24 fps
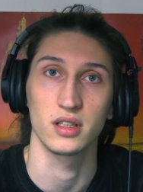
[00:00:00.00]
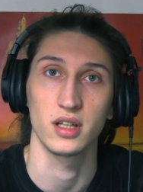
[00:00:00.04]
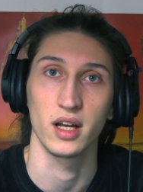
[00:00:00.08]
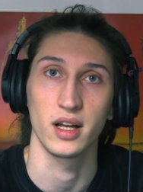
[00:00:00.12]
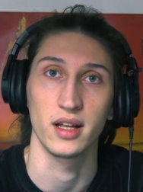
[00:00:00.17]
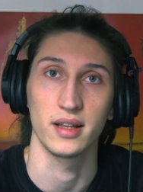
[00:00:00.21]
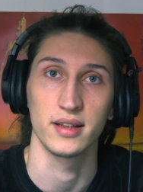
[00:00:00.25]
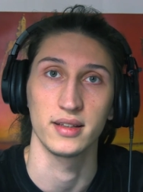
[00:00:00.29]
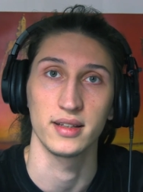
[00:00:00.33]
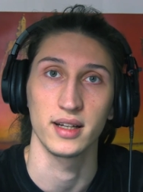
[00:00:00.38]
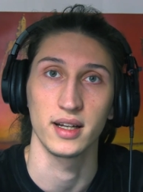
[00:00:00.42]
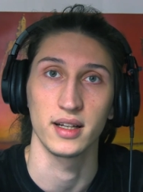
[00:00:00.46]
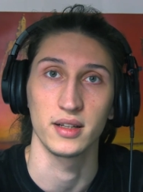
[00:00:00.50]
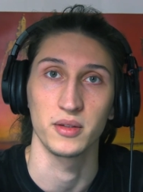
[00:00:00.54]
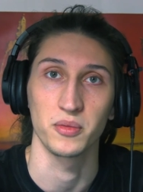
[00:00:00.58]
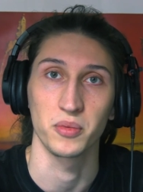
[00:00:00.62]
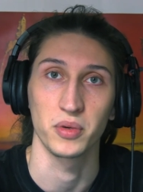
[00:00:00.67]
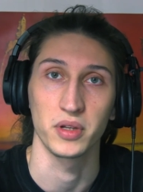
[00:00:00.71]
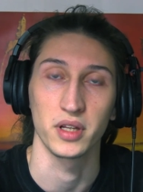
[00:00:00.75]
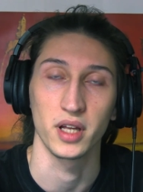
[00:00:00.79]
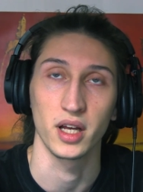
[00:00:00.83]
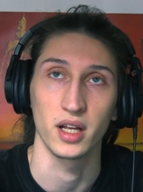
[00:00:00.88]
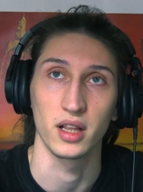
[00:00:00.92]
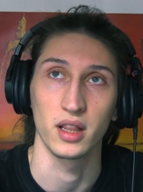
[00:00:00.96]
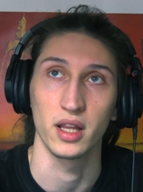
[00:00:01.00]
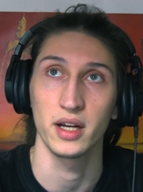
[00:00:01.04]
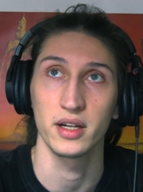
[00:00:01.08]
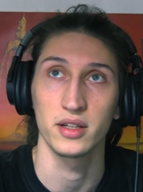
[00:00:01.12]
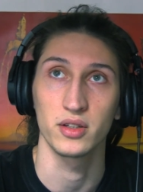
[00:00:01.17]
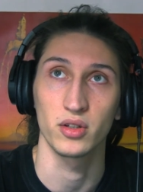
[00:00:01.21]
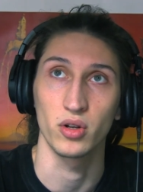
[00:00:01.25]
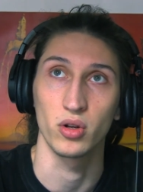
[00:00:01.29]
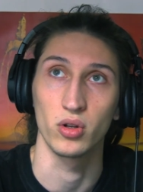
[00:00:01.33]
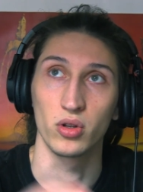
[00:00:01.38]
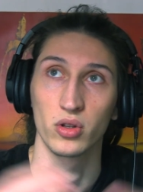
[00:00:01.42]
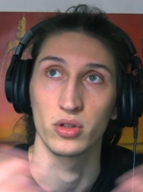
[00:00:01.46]
And when I learned
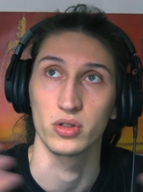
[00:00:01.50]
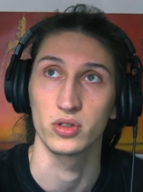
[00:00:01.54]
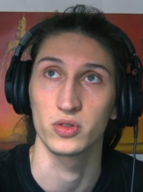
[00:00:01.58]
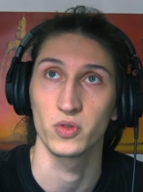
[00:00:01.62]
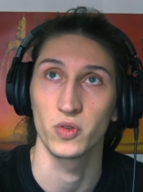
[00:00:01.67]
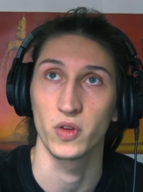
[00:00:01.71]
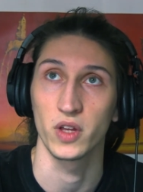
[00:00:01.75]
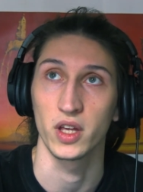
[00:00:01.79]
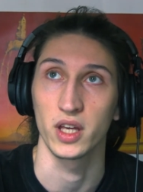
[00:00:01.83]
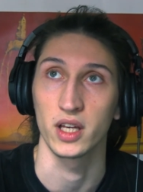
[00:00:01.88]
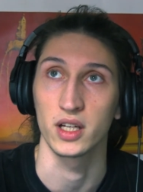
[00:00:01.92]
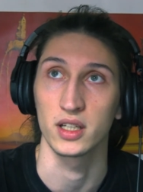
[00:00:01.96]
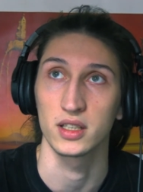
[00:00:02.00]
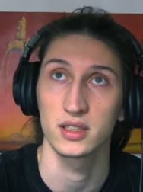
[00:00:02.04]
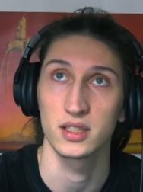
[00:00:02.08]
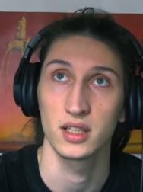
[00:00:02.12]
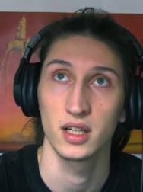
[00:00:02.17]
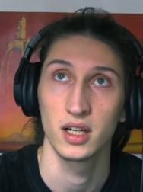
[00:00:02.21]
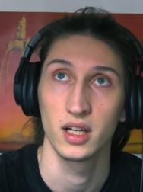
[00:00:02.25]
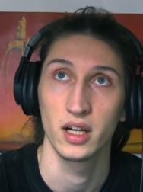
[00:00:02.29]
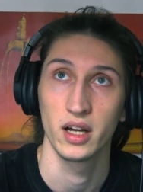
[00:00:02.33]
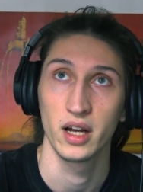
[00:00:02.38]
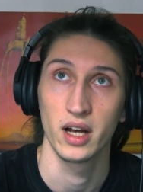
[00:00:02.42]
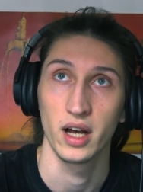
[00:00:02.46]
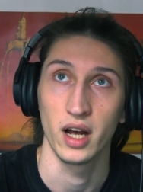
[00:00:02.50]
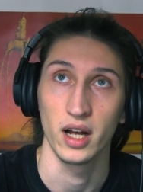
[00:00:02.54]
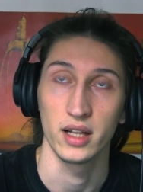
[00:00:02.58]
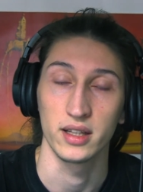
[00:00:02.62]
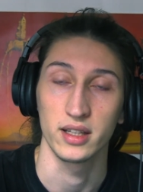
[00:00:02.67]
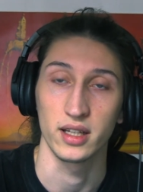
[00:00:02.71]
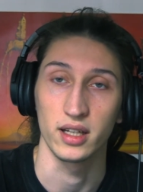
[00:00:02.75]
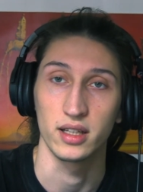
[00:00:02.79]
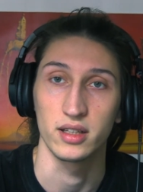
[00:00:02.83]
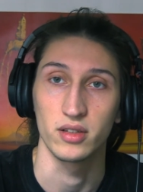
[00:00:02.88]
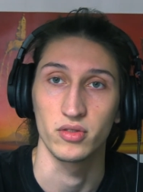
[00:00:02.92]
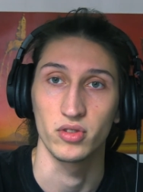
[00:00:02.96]
all those things, at the
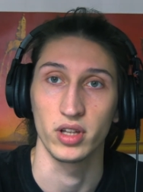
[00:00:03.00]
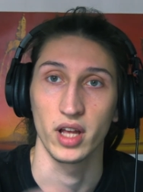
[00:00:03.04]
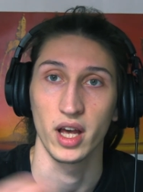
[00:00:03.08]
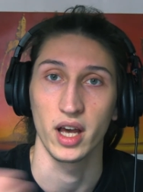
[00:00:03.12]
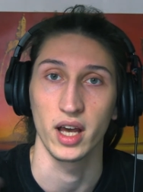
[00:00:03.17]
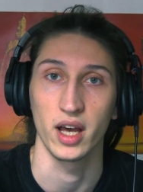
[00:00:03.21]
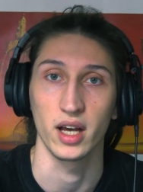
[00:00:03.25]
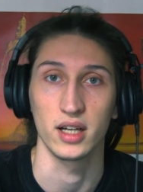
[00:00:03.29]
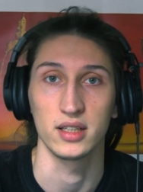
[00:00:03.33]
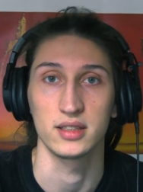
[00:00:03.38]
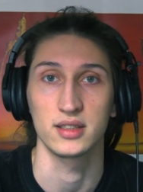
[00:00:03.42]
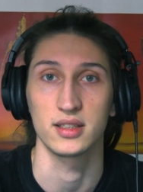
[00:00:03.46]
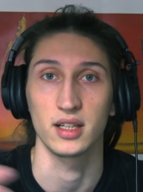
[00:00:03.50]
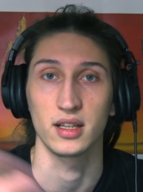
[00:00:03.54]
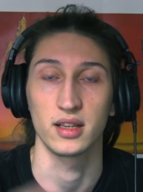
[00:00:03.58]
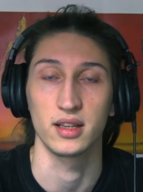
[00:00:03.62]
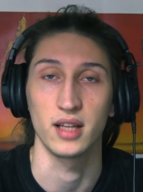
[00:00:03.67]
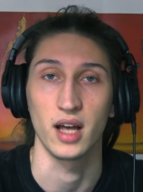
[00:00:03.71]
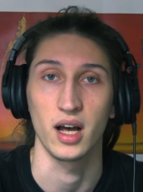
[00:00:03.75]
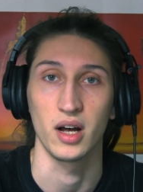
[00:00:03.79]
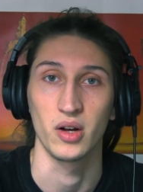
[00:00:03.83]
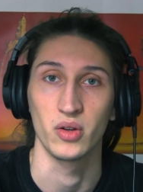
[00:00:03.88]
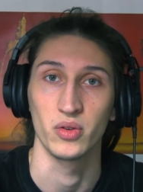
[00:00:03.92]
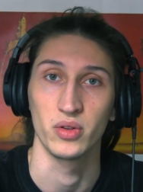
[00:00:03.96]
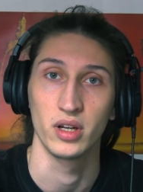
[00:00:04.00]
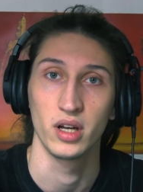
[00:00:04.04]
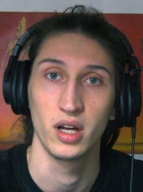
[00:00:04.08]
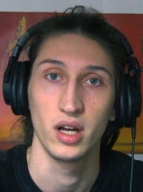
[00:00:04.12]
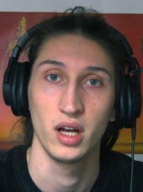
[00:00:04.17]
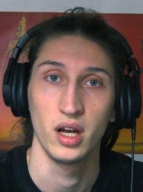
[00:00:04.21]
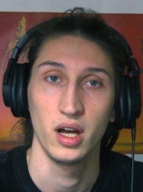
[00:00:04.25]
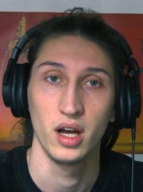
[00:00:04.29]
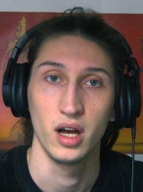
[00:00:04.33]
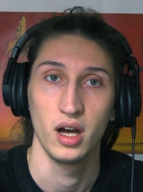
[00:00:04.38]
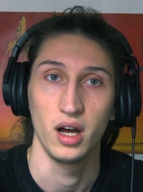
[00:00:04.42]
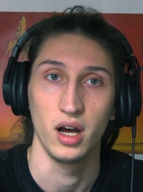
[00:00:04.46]
end of the day, I sat down,
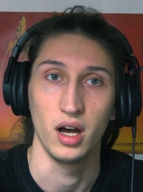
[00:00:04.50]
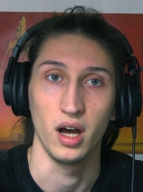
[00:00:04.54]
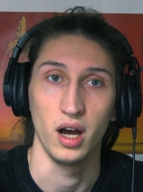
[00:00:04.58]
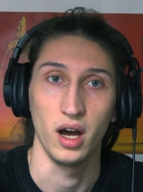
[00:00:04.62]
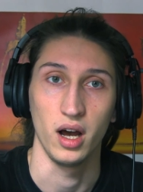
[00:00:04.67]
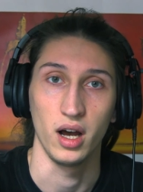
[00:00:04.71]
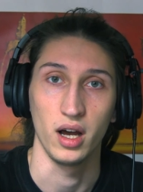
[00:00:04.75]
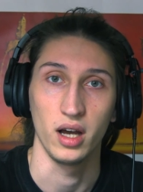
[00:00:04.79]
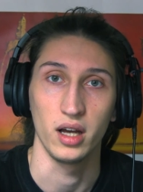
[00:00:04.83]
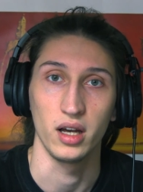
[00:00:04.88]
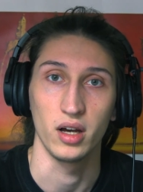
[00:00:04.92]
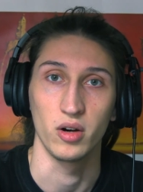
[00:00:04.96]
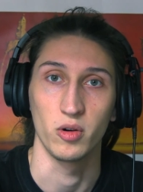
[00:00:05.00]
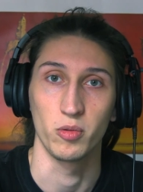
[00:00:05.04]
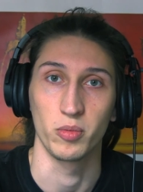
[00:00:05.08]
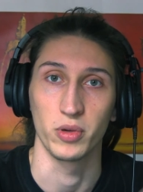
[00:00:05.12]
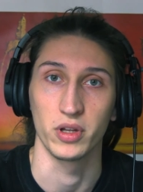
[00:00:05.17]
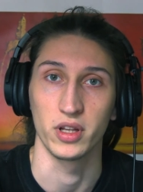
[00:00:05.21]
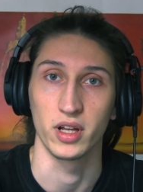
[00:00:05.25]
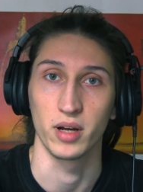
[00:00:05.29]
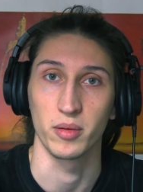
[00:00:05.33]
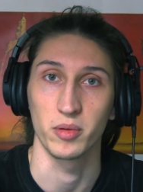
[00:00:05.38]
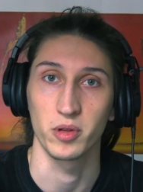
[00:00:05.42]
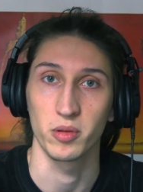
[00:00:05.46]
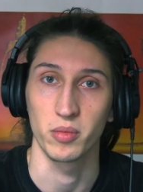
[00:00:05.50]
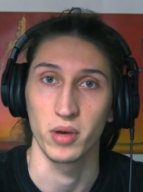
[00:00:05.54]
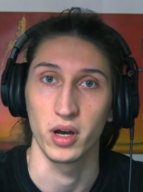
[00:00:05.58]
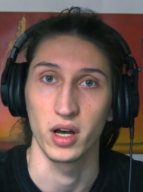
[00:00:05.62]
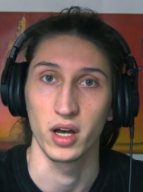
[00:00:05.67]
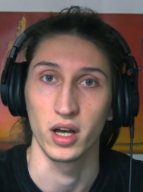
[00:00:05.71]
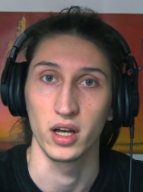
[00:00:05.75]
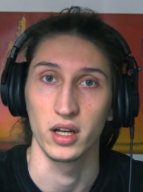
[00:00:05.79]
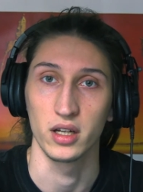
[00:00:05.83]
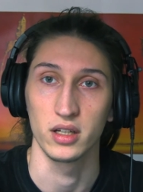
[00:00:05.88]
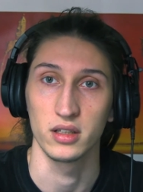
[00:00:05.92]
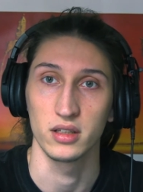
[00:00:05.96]
I opened up
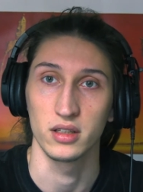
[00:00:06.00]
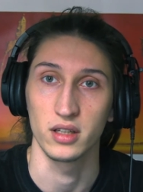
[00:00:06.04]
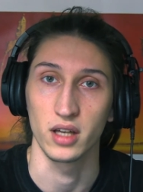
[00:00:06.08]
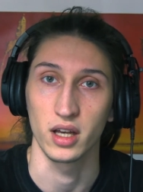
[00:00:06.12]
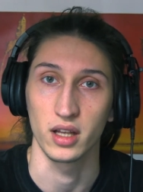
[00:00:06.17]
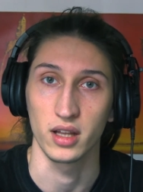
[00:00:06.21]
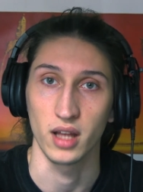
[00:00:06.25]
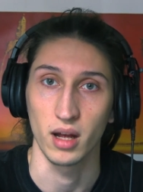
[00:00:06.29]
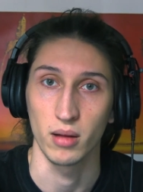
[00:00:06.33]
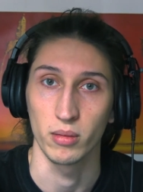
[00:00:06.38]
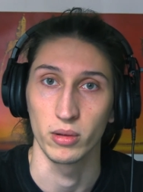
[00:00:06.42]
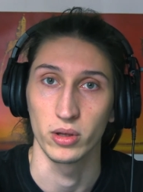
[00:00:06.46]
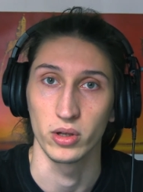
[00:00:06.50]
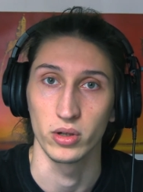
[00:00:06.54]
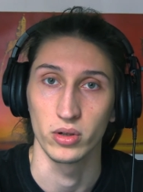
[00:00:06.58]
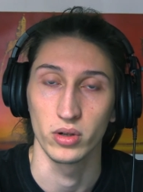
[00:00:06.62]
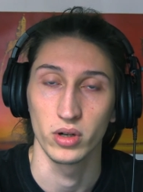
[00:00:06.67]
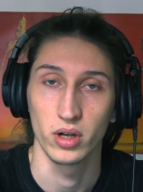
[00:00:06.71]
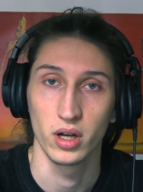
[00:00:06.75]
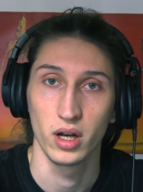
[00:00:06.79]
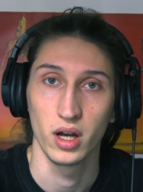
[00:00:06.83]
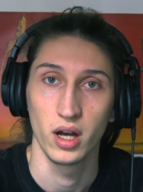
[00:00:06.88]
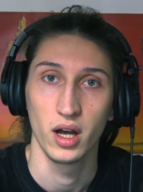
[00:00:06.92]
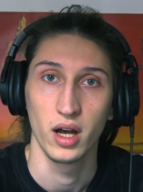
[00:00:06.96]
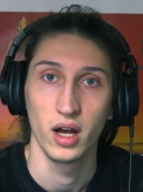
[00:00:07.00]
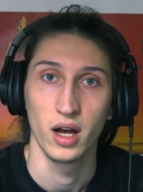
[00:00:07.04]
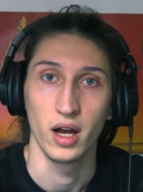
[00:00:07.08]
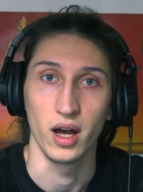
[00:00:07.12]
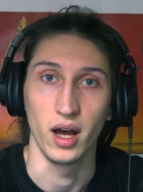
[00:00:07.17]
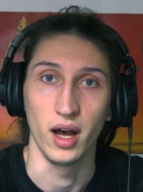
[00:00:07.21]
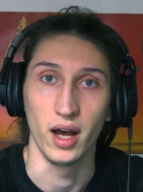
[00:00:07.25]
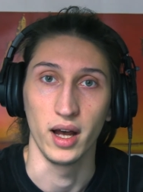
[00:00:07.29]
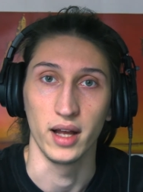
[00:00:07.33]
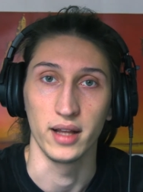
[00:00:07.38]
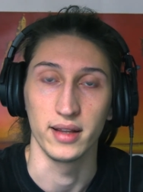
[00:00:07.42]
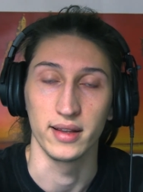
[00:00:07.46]
my DAW,
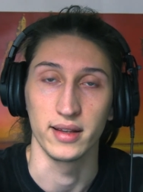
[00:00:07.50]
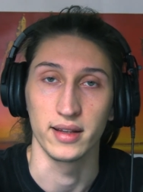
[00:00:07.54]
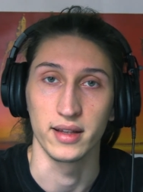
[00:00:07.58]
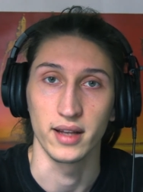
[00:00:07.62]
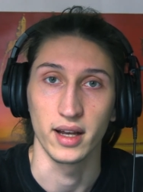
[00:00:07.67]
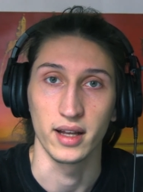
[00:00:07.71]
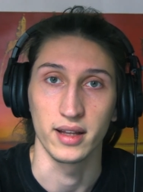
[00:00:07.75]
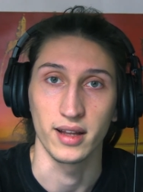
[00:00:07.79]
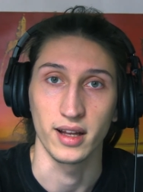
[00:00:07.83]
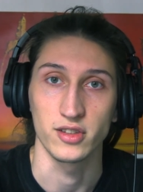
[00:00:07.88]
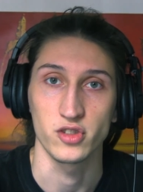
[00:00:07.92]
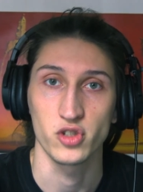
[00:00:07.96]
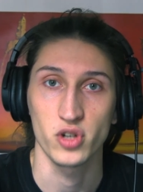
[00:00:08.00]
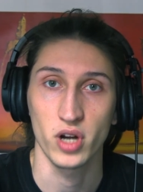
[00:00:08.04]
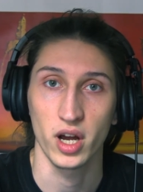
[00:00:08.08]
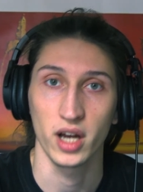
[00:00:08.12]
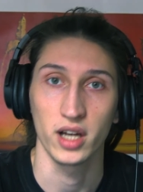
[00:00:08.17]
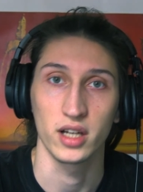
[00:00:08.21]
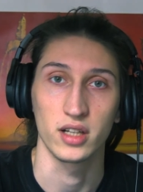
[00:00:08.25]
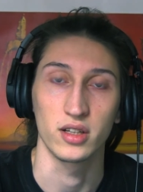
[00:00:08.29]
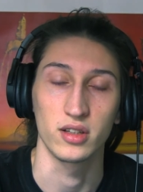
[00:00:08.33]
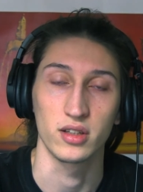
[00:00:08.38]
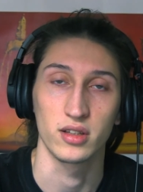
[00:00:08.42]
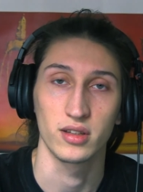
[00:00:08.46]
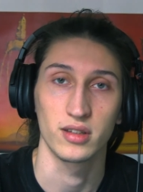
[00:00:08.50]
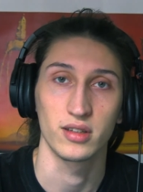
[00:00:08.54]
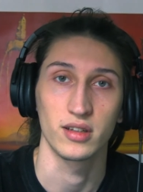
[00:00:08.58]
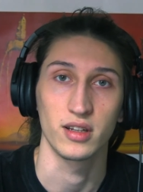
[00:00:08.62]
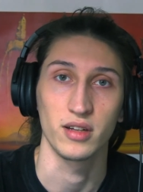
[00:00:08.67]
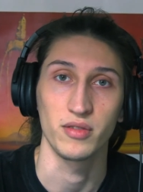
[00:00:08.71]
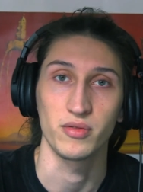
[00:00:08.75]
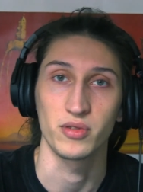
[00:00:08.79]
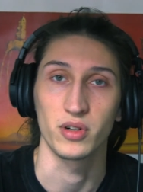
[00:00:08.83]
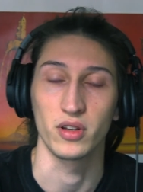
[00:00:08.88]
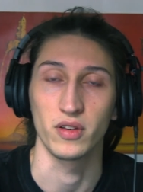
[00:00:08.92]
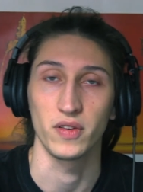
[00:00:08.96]
and I tried
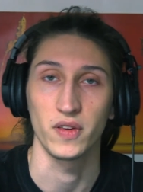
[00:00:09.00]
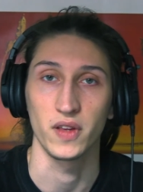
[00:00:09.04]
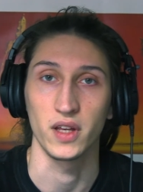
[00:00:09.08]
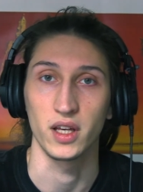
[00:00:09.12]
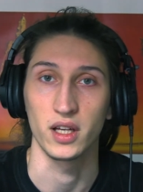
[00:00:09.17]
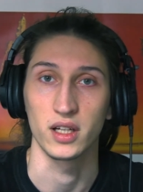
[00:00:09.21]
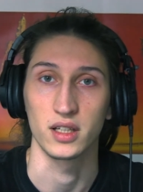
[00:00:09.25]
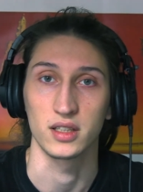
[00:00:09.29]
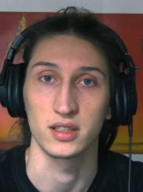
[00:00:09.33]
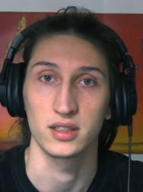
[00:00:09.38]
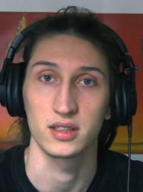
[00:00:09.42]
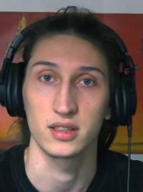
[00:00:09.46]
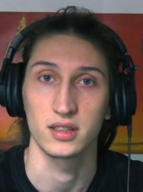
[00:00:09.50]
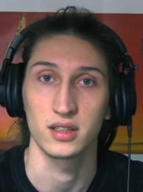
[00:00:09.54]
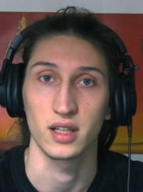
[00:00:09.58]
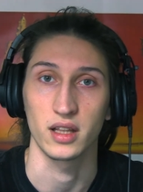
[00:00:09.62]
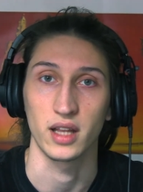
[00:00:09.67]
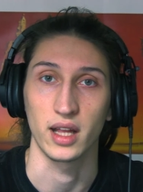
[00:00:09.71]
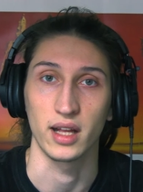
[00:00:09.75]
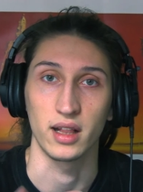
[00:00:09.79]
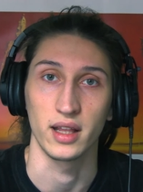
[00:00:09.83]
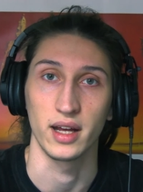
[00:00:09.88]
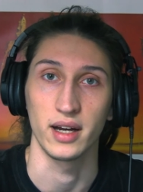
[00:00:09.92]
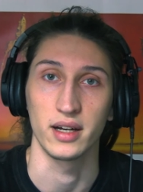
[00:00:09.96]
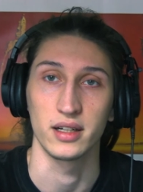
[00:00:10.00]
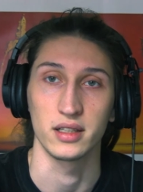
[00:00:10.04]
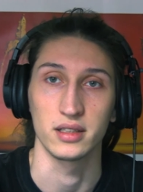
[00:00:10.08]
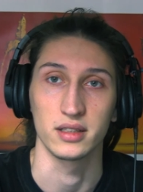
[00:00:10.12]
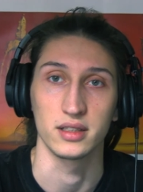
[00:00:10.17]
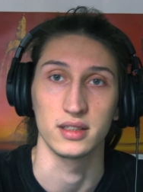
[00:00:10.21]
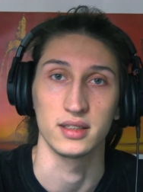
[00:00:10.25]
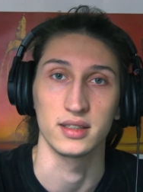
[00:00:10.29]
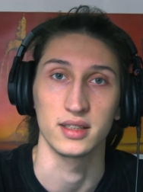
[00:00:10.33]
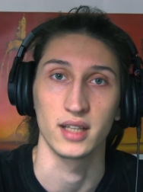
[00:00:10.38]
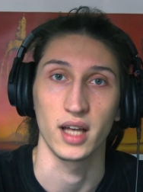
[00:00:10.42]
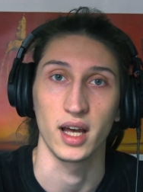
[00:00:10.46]
different things that I learned
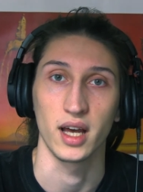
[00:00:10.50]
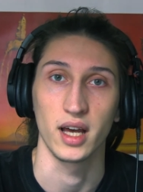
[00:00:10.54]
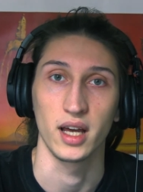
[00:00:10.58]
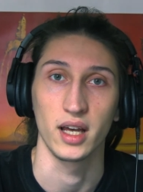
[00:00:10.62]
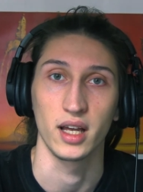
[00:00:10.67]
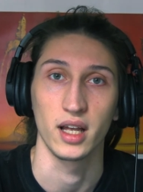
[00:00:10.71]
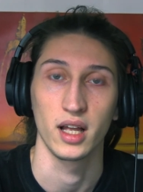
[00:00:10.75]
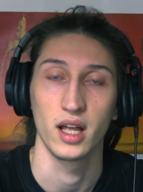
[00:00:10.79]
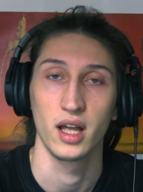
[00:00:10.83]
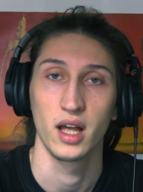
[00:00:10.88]
this day.